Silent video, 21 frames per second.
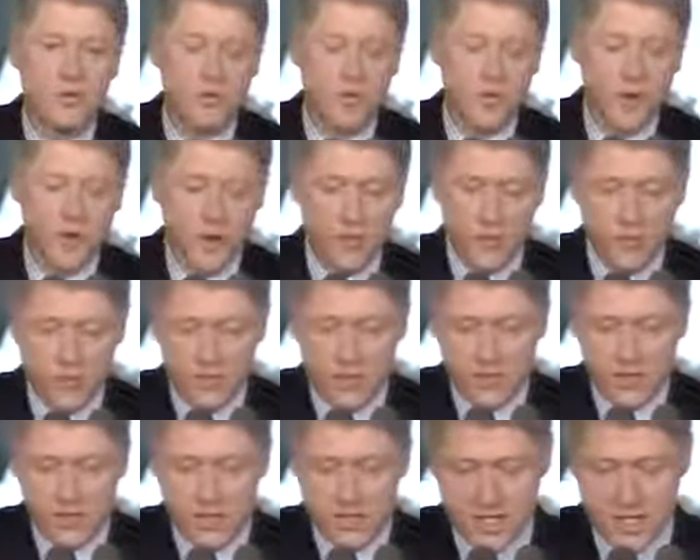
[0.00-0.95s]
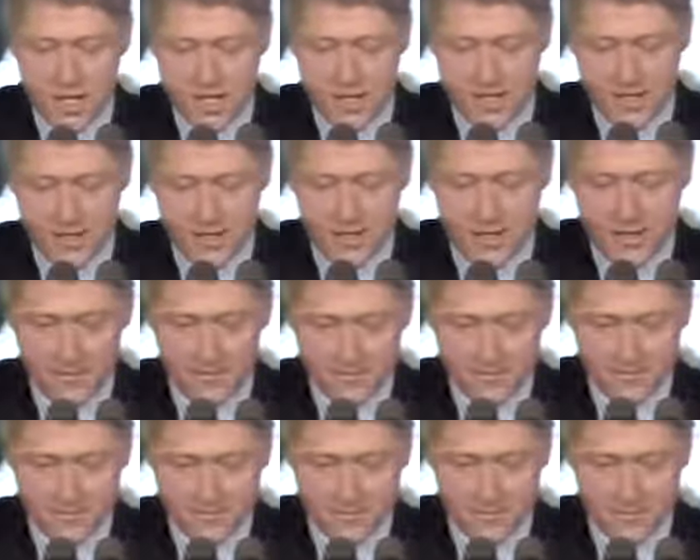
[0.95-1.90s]
we decided uh,
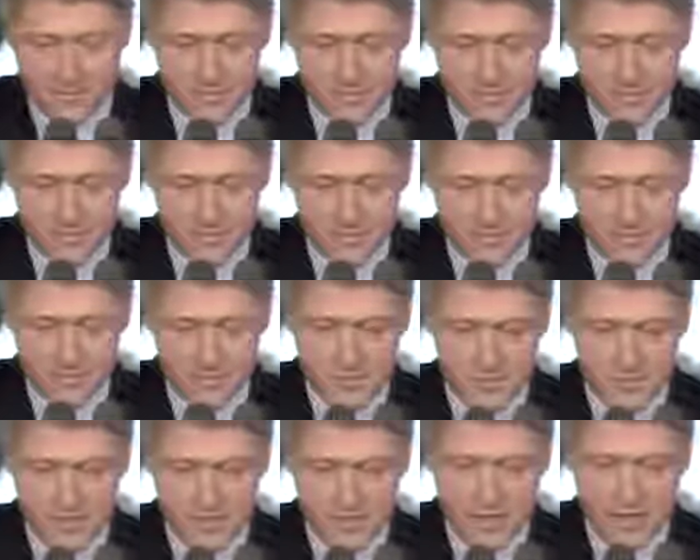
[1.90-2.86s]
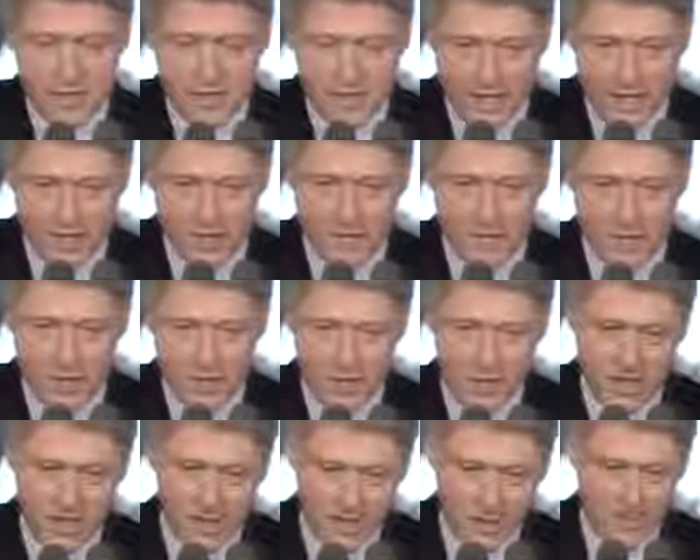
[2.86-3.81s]
then what
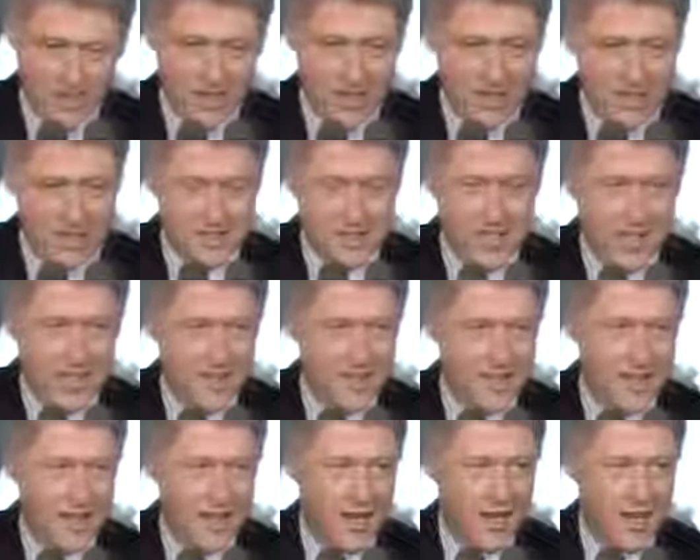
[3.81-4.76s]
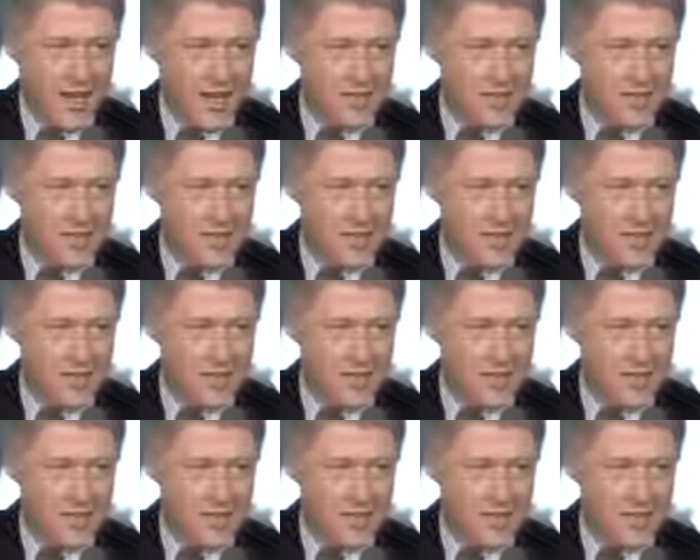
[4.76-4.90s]
we had already decided that I,